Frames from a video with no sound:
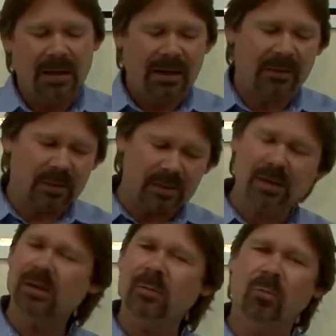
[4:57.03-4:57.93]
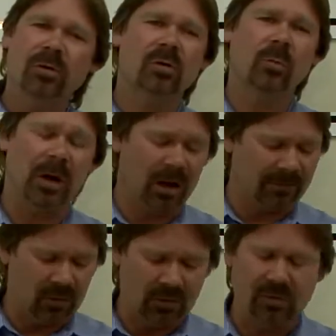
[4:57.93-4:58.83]
Now the system works well
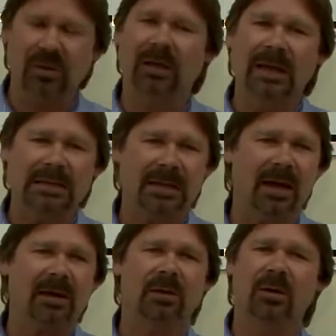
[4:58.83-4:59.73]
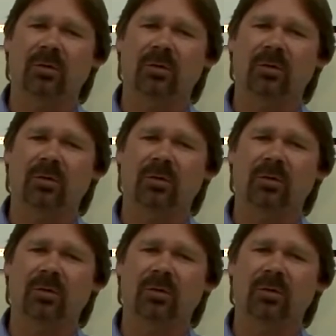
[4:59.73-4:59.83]
if you use a latex,